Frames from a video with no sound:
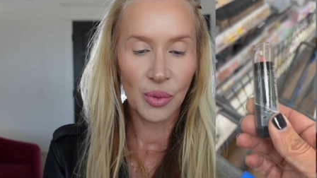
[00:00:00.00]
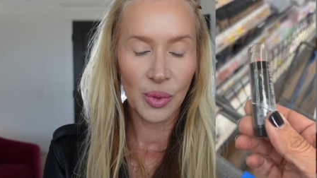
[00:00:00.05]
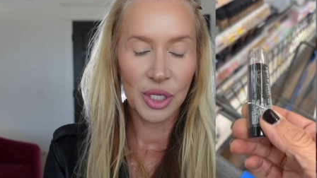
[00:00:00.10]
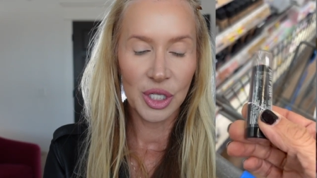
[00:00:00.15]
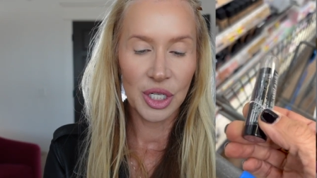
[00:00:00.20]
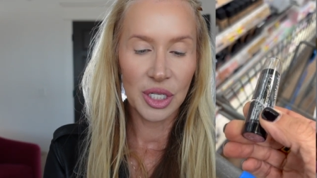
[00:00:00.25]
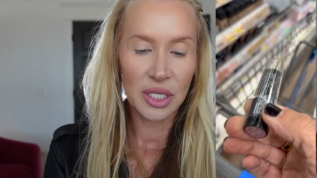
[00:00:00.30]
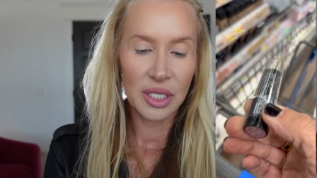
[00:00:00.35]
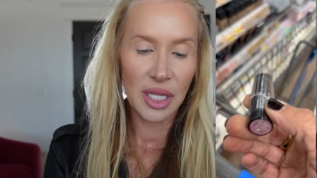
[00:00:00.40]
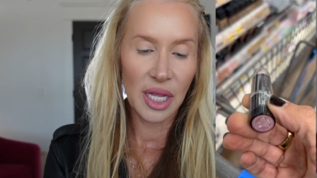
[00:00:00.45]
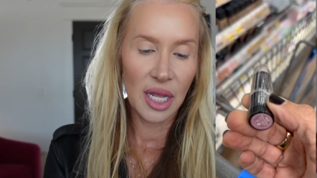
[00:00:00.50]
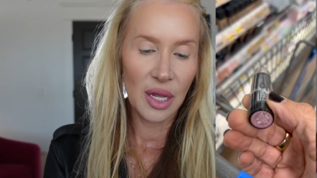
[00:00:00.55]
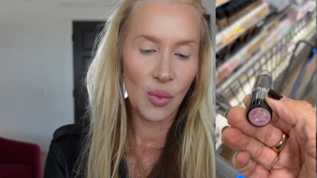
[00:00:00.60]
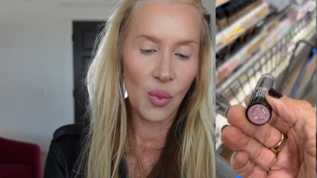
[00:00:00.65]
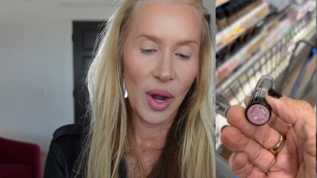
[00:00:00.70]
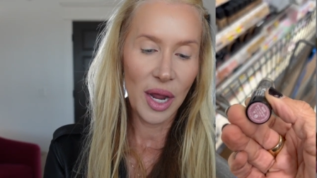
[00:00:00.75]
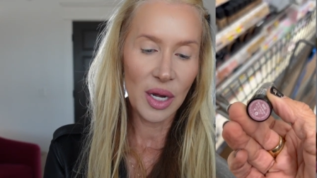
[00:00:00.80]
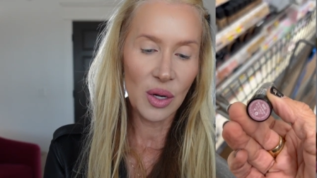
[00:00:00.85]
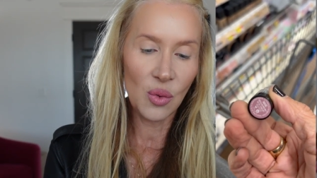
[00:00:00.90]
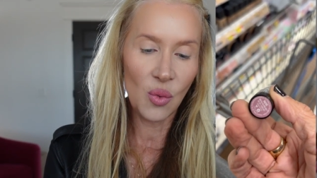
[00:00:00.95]
which is the
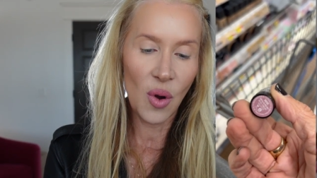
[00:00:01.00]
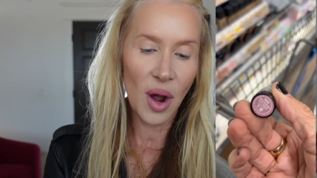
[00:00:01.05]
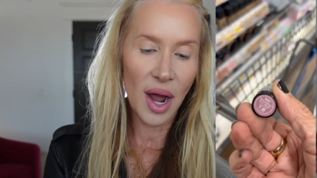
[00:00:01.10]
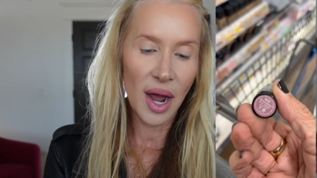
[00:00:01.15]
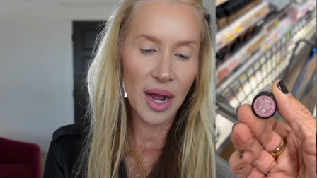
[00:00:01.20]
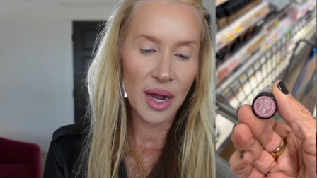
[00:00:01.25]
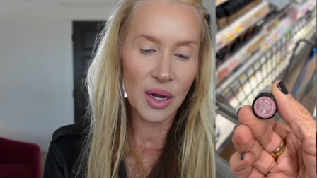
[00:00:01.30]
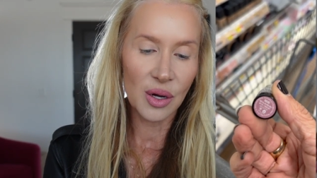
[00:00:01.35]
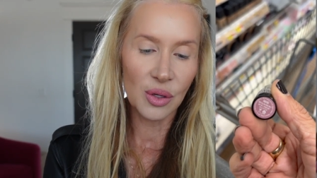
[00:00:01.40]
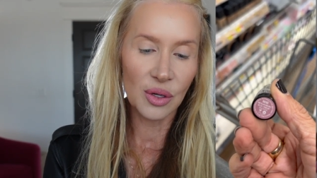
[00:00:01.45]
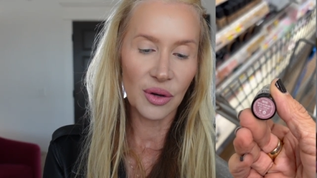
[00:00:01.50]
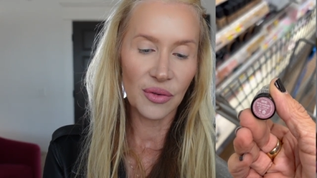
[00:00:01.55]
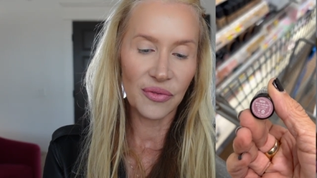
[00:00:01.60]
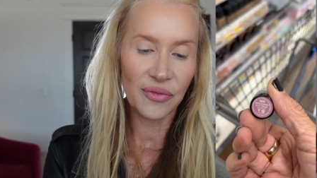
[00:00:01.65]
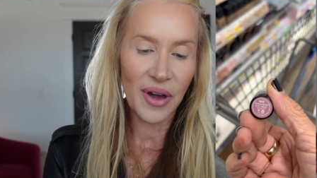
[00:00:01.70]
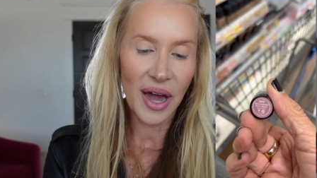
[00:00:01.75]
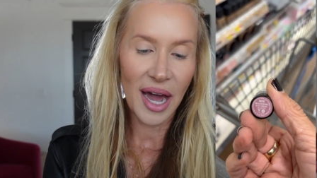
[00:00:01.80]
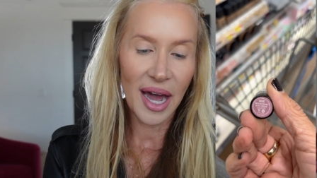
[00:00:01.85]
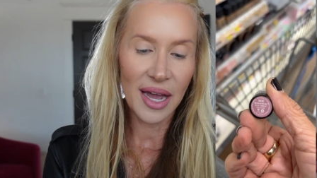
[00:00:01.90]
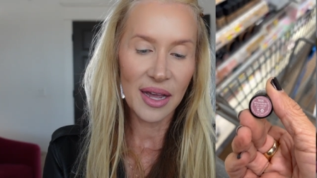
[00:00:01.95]
Wet n Wild
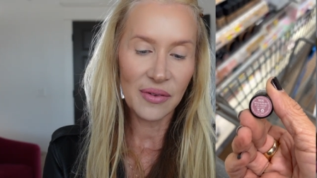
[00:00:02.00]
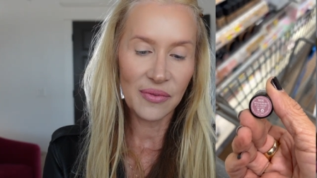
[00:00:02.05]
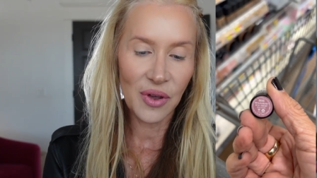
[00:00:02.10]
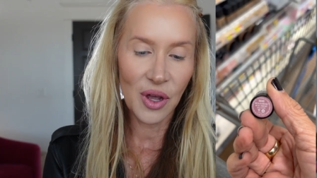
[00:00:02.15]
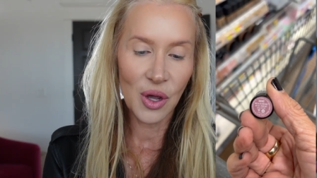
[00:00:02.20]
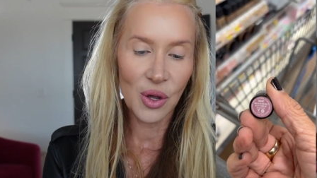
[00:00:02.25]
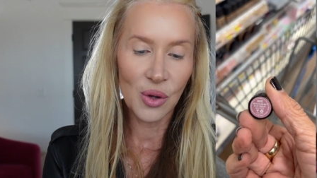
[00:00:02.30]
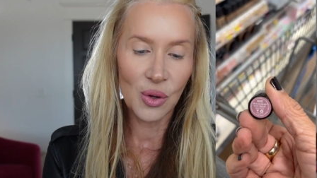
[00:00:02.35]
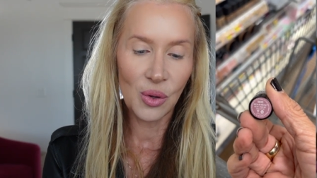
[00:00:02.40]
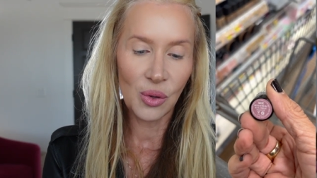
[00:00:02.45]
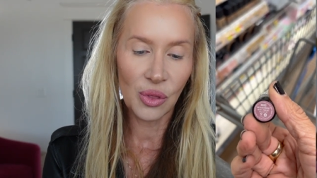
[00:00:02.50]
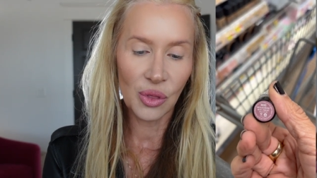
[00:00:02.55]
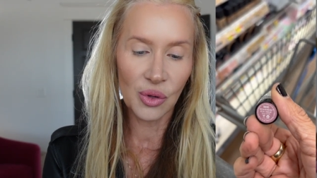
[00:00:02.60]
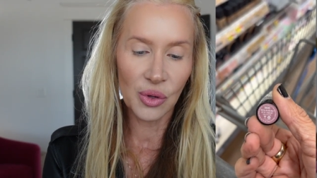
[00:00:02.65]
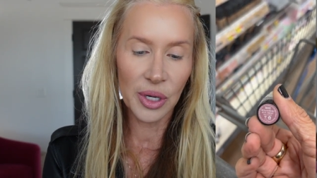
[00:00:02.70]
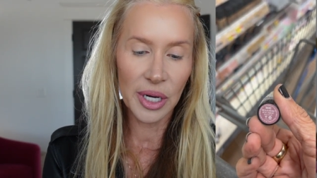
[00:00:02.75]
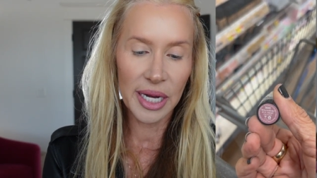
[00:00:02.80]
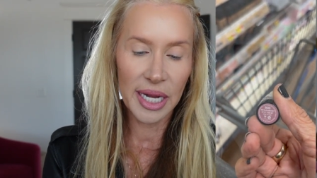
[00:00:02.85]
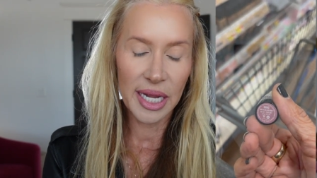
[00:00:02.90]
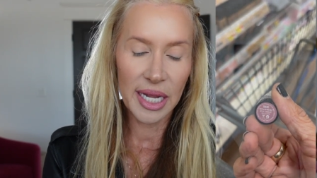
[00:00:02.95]

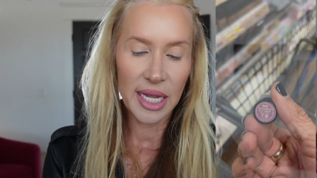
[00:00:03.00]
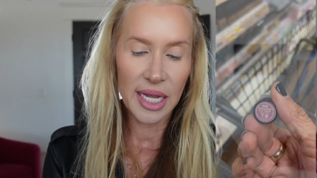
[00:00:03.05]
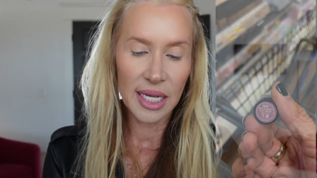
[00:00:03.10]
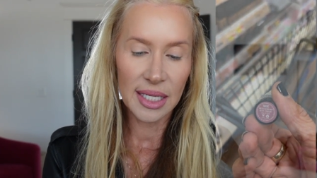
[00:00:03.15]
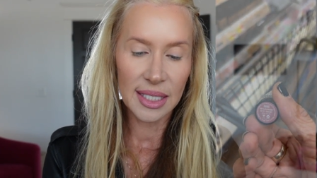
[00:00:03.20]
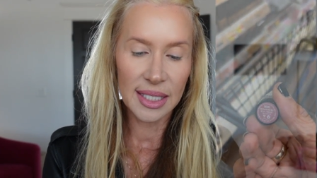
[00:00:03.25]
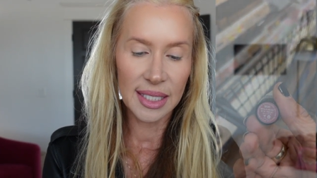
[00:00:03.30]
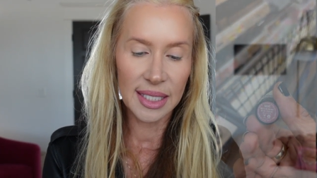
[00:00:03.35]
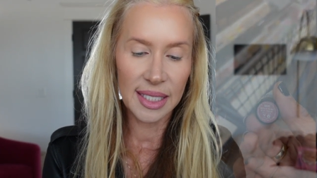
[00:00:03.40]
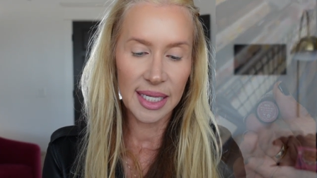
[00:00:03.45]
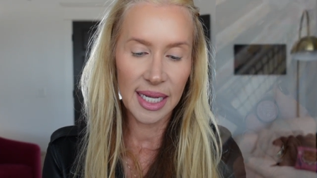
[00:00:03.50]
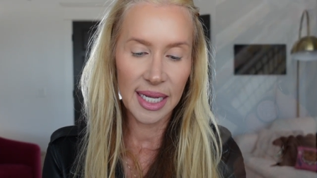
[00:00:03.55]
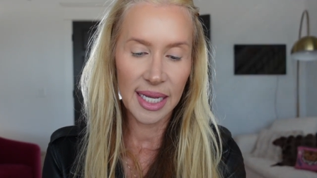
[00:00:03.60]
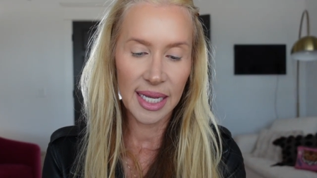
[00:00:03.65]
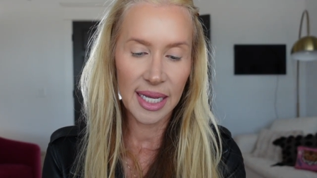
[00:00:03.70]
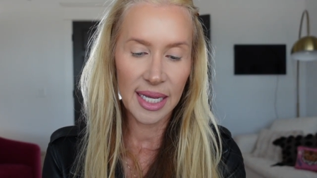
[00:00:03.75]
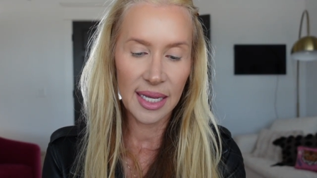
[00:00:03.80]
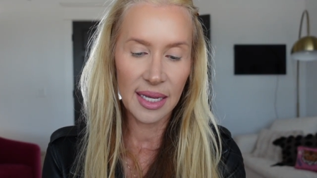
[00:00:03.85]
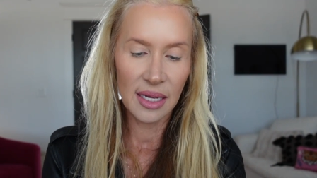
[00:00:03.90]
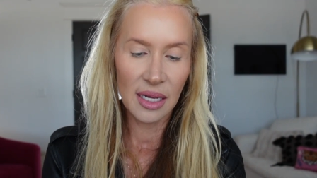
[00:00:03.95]

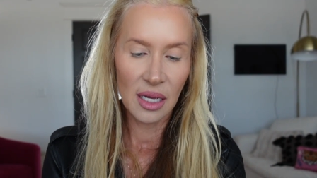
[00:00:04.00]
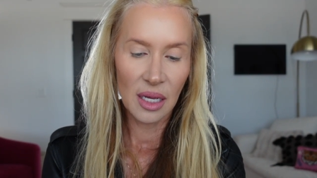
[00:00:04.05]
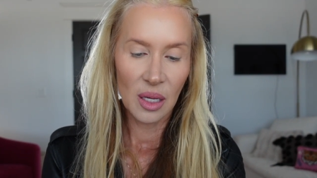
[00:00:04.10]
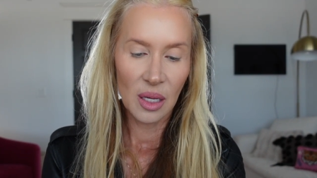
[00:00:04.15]
503C